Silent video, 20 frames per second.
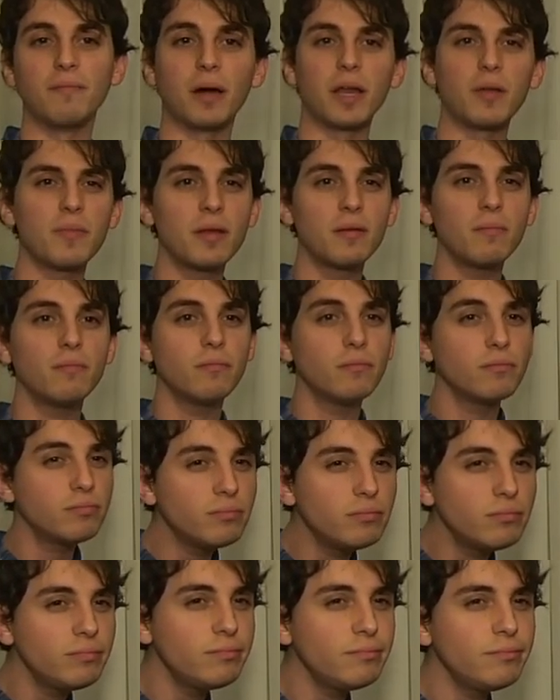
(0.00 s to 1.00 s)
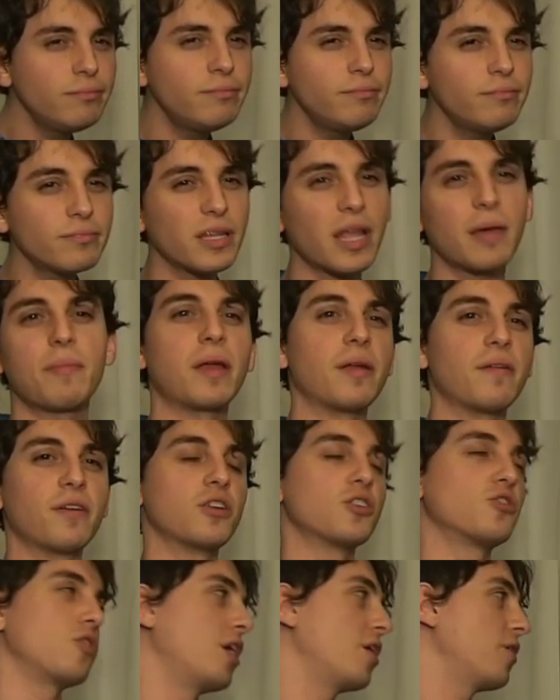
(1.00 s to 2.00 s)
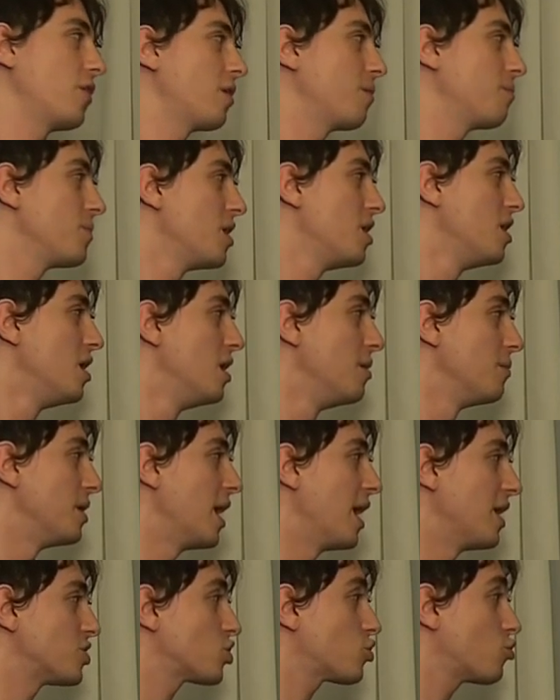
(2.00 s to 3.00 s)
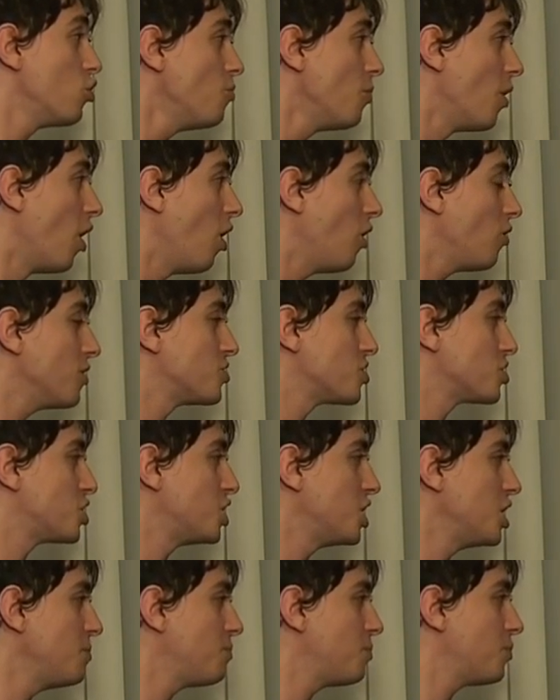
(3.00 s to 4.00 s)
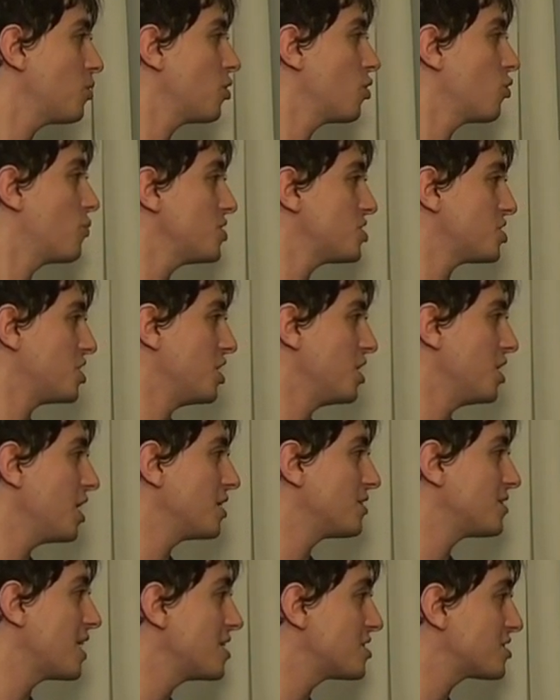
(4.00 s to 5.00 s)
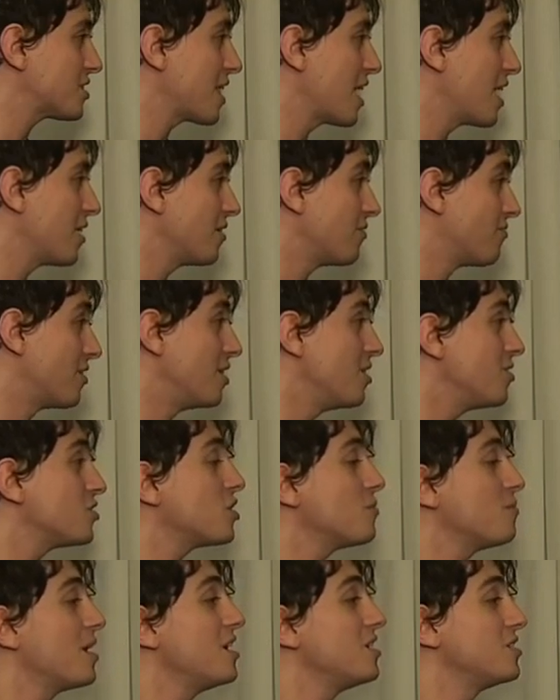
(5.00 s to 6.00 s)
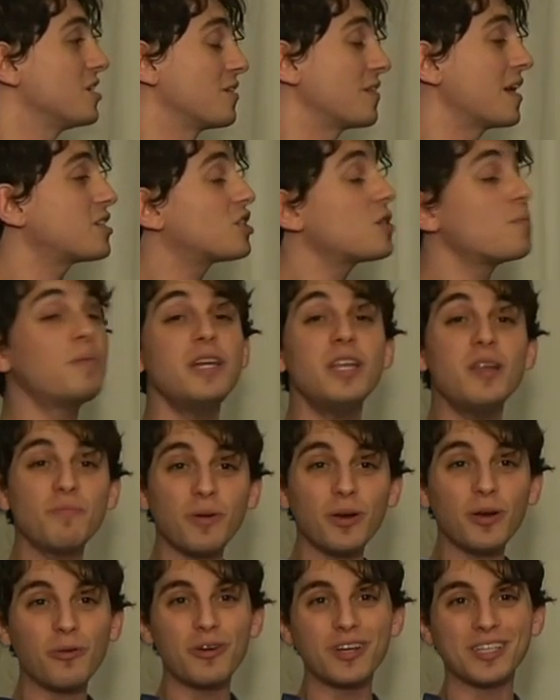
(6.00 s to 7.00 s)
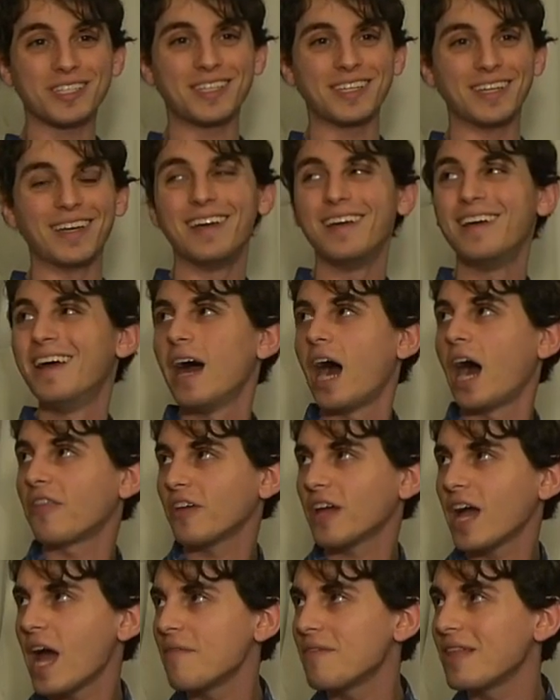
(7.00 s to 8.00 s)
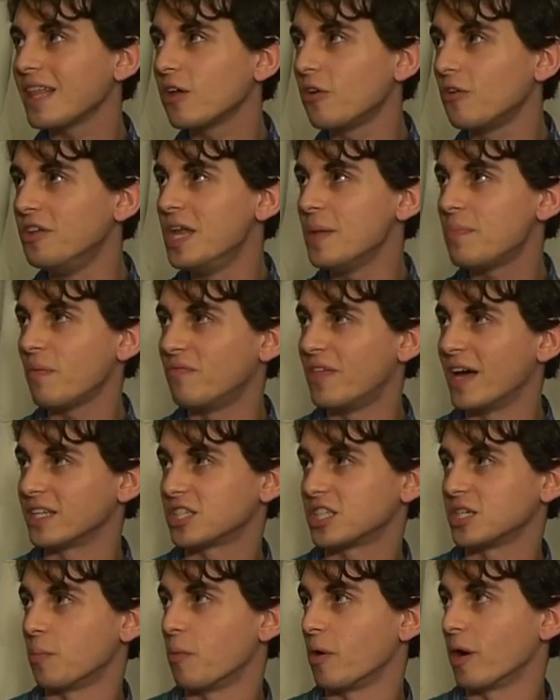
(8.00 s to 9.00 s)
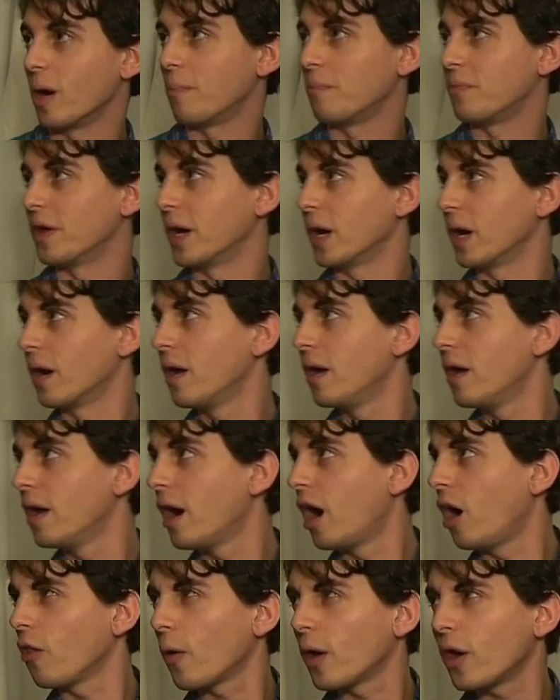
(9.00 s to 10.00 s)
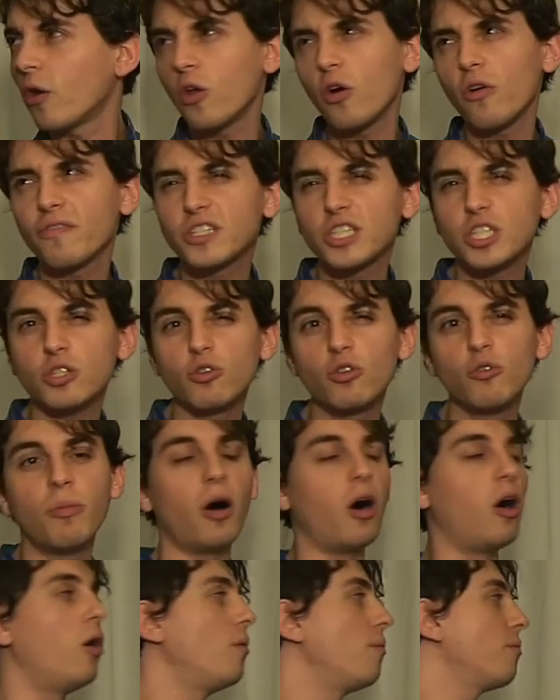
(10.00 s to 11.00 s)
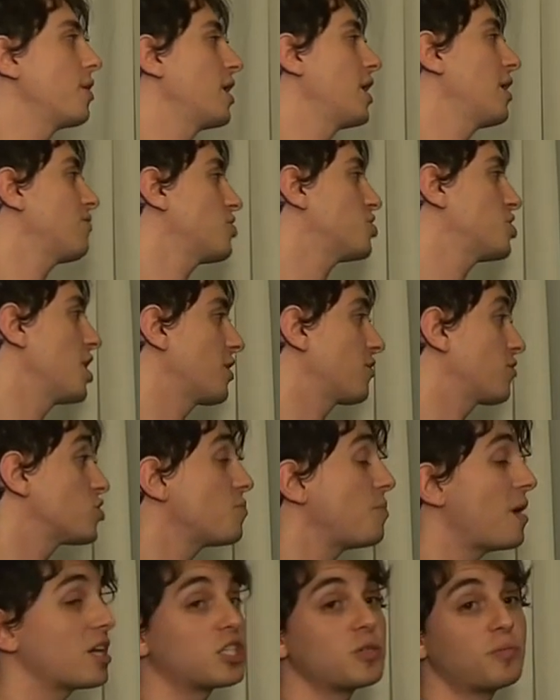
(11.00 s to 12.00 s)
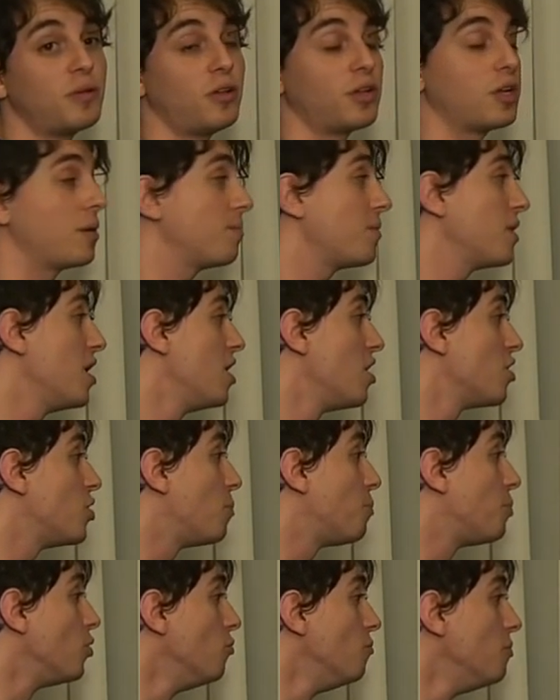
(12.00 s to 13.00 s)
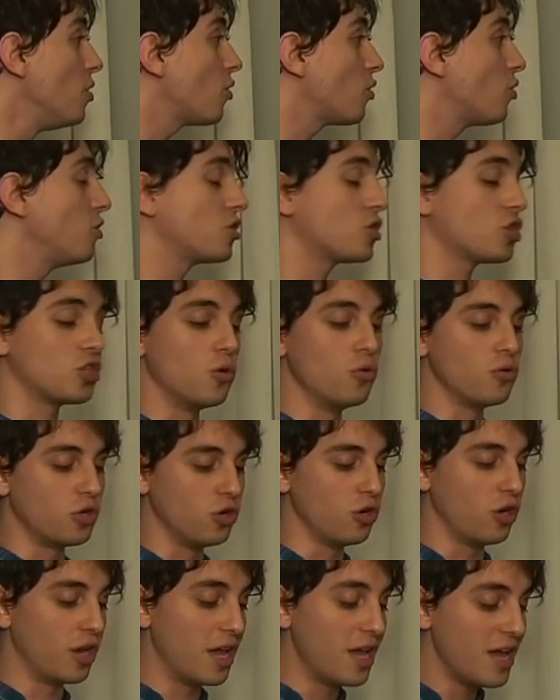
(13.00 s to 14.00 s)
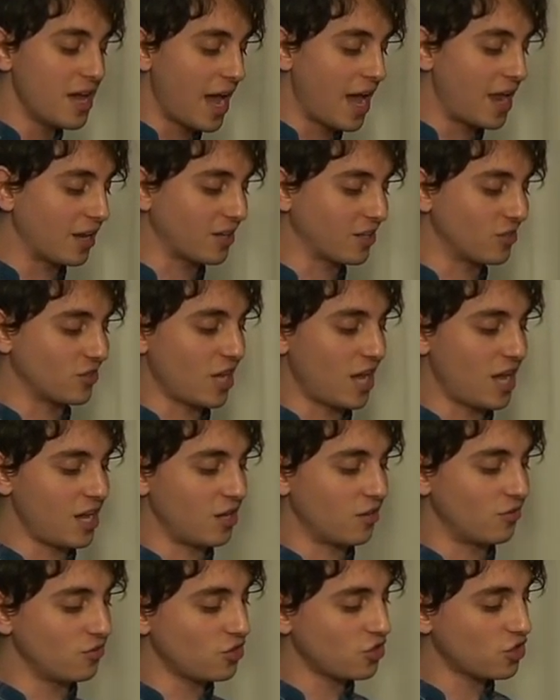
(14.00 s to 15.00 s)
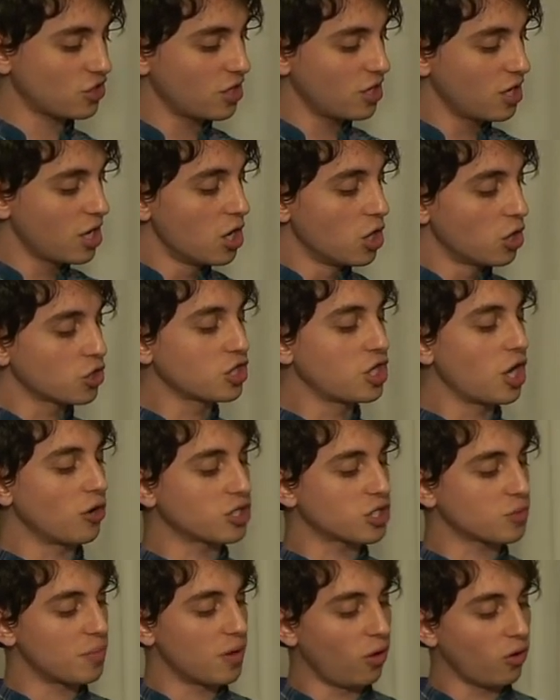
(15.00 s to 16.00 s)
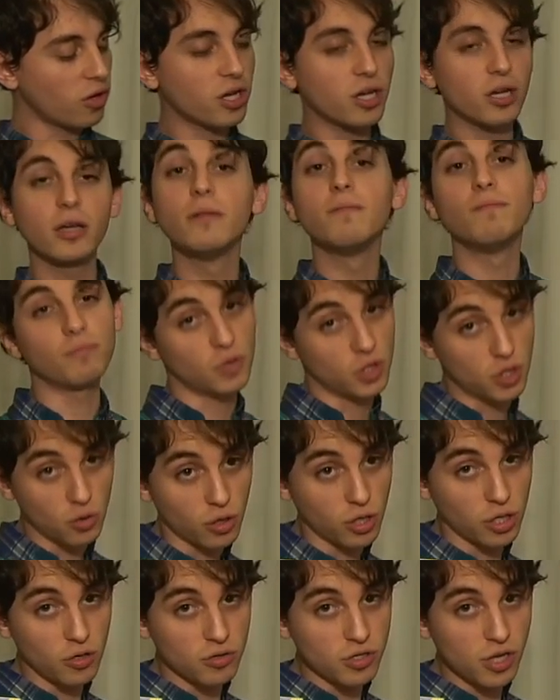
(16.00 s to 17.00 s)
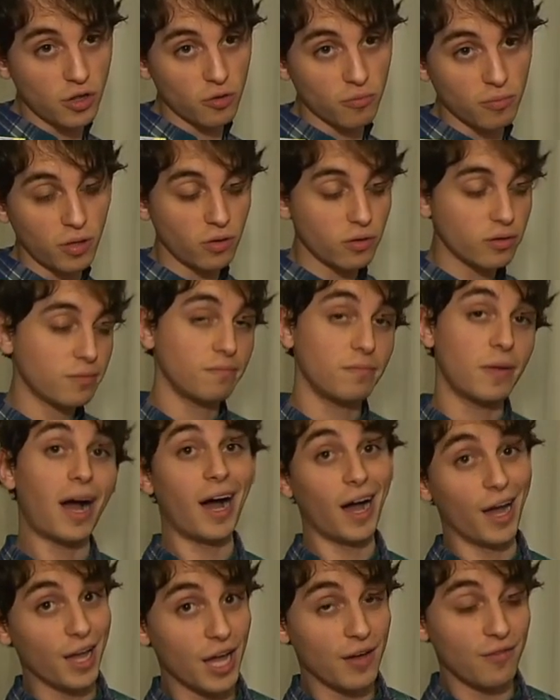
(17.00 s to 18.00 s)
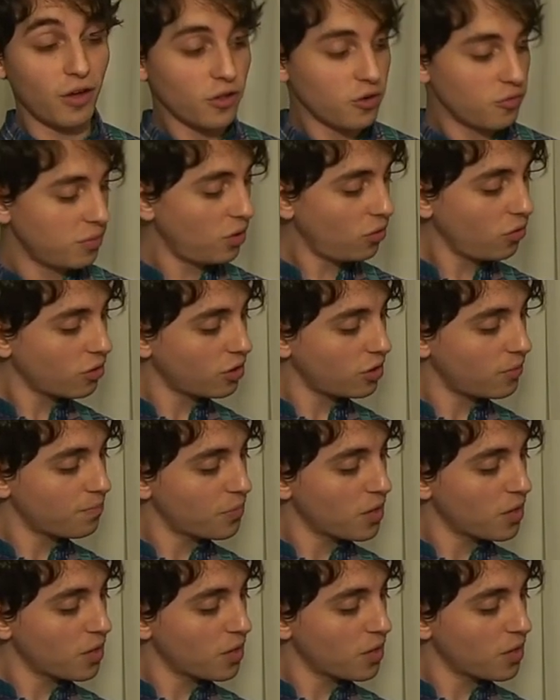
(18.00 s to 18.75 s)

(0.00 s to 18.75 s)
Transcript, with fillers: it might have been. Mm, I'm not gonna try there. Yeah, Screwball is a cheaper whiskey and taste that feels amazing. That's the peanut butter whiskey. I think I have a little nip of that somewhere up there. Although I don't know if it's Screwball, but I'd have to check. There's a possibility. The blue milk looks so good, and it contains goat's milk. You can use other milk. I have other milk.